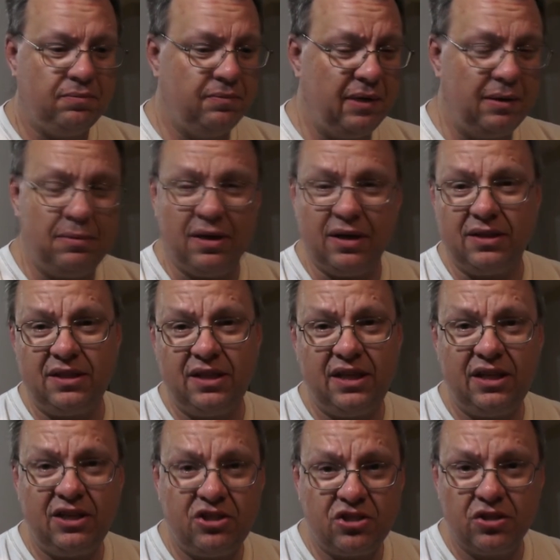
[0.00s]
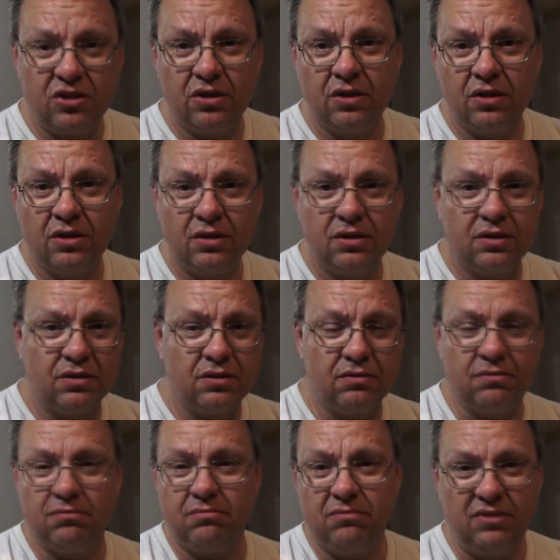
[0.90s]
maybe a t-shirt,
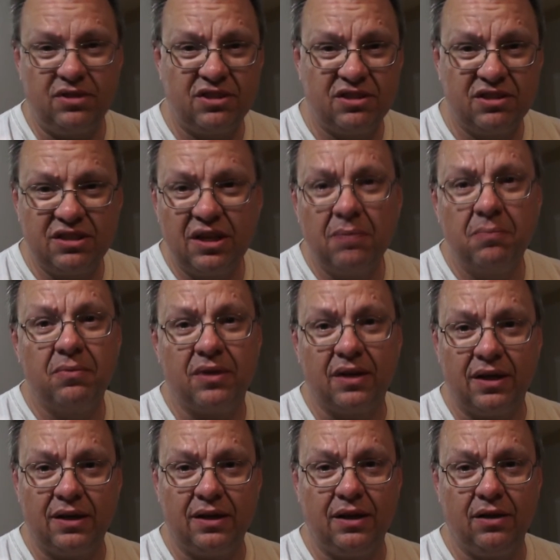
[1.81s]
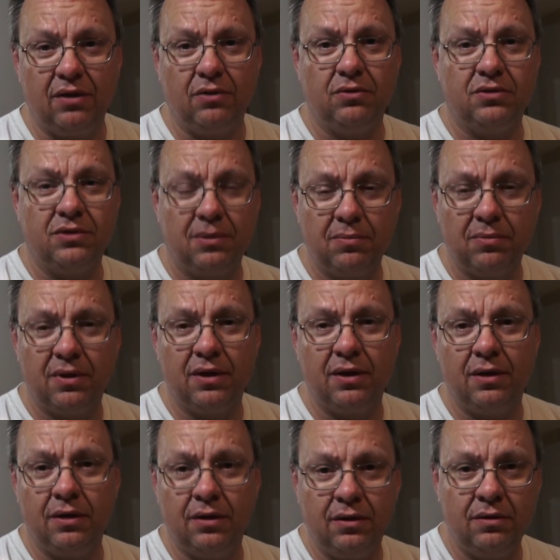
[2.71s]
something,
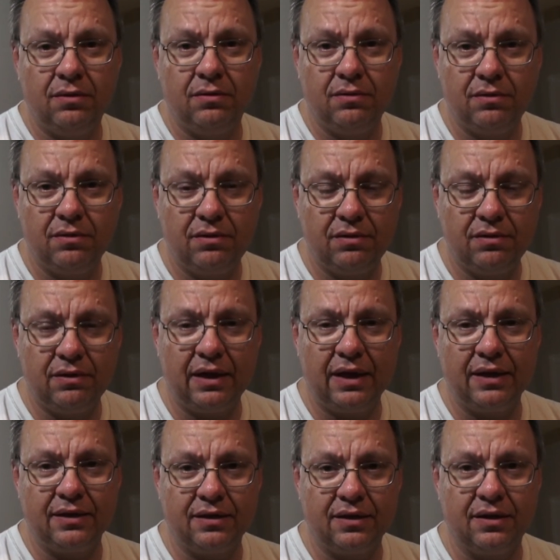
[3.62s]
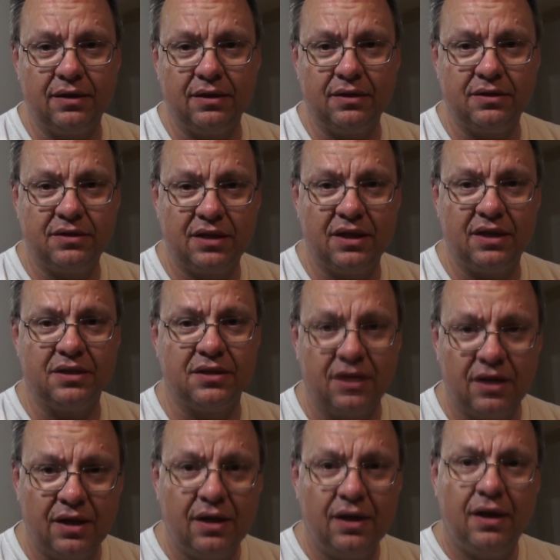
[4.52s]
something that says
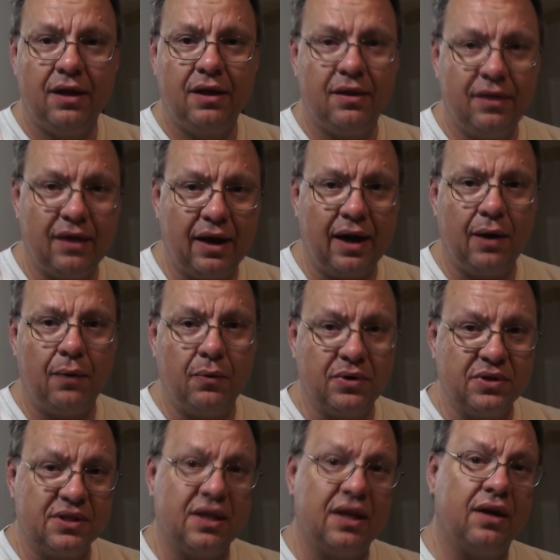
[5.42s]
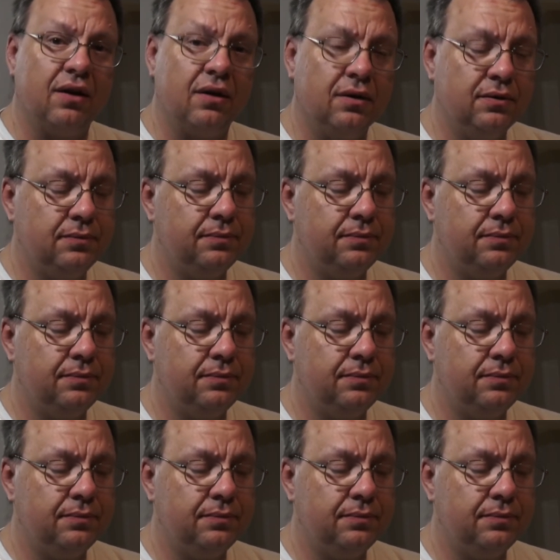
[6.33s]
that I was there.